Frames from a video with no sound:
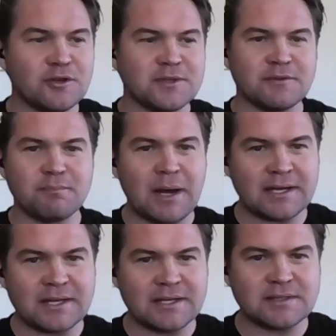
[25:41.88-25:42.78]
terms of
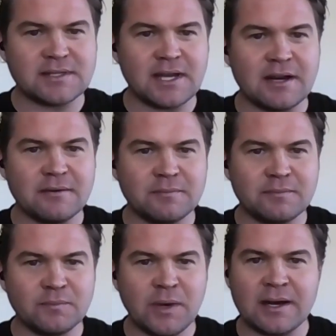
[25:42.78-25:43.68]
markets,
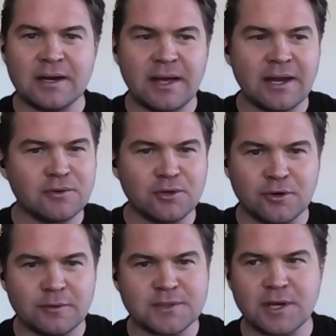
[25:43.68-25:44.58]
how
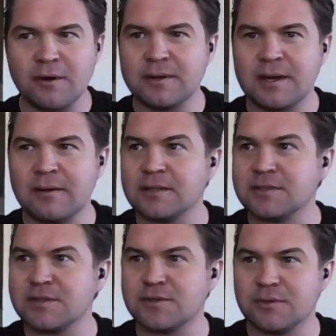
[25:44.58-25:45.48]
Europe's going, though. I
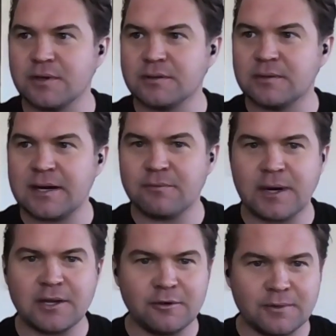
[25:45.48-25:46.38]
just saw on
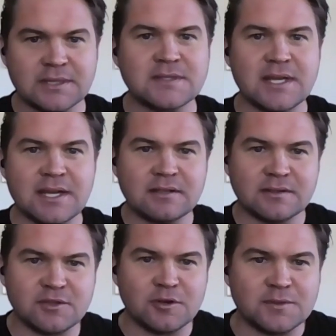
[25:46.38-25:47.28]
Radio NZ
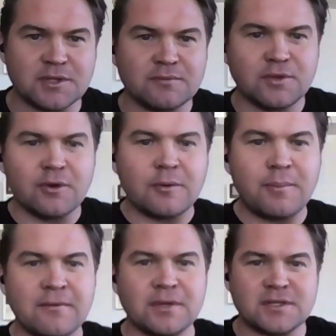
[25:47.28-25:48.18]
in terms of Europe
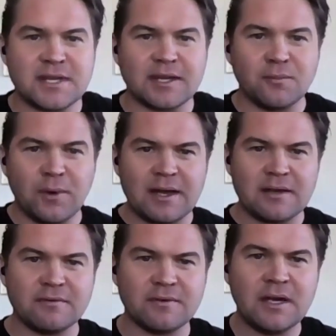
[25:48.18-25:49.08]
having a second
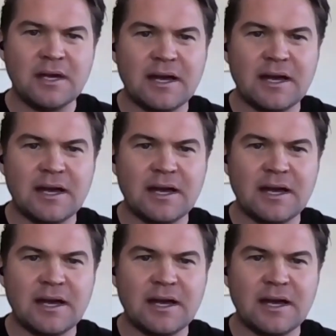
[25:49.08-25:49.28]
wave.